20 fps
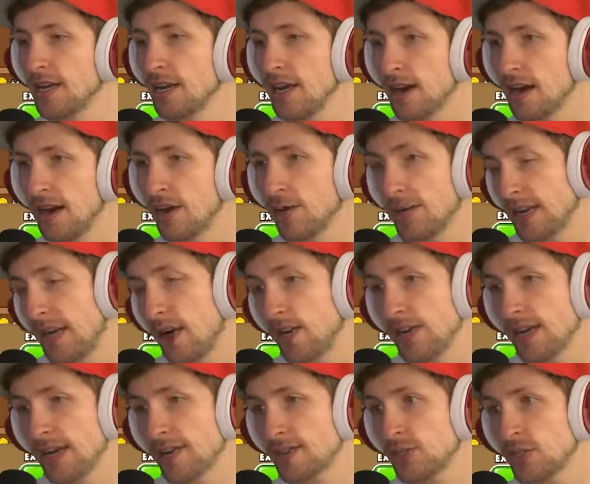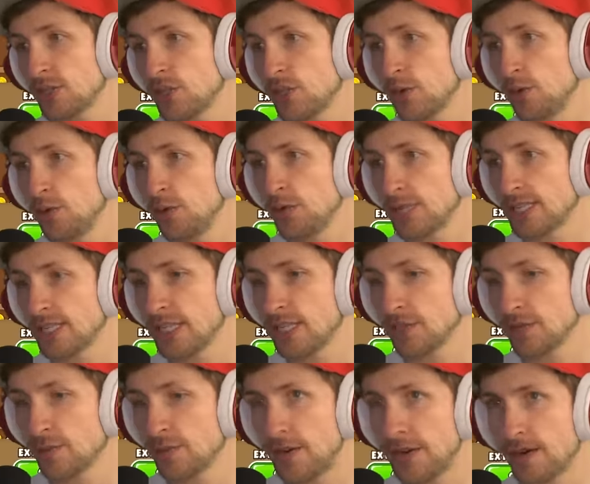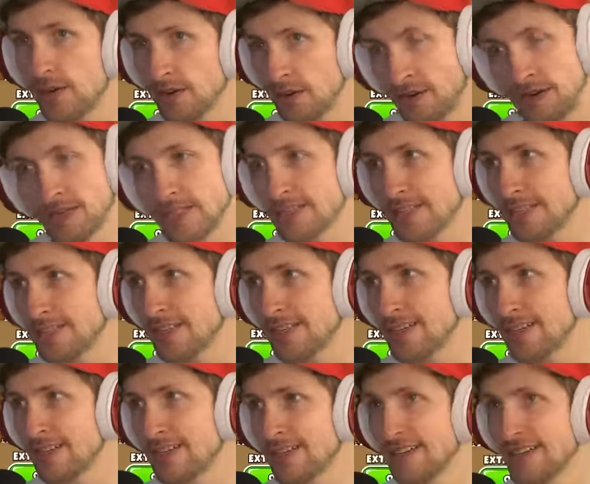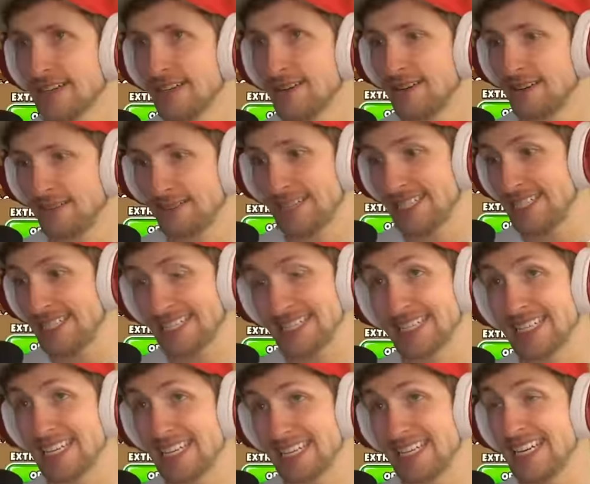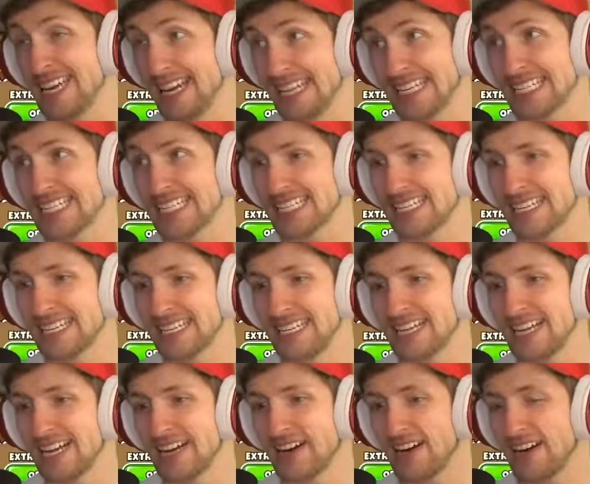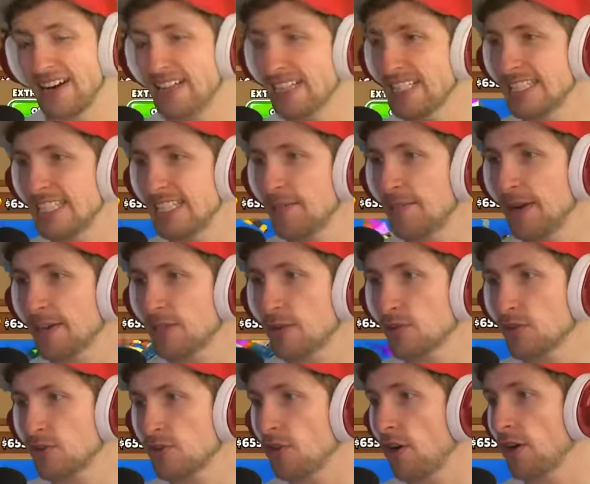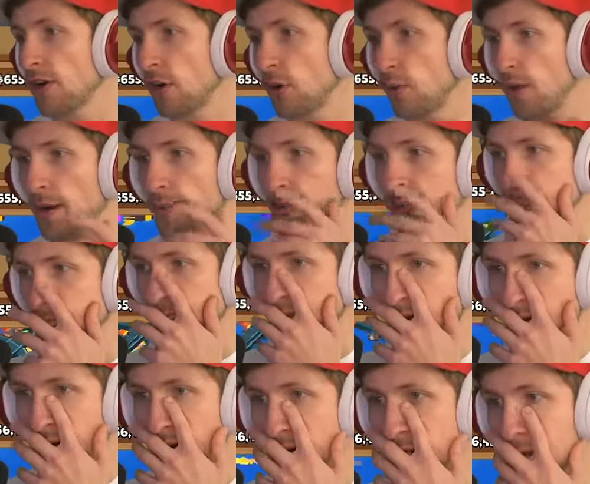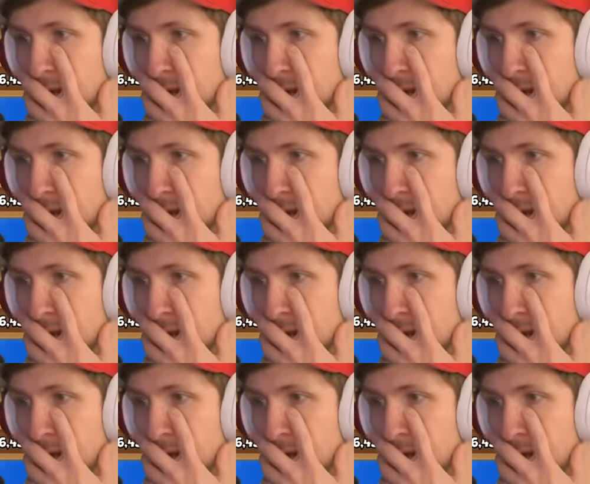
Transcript: All right, well, now we have two sentry paragons, which is nice. All right, let's see about some stronger weapons here.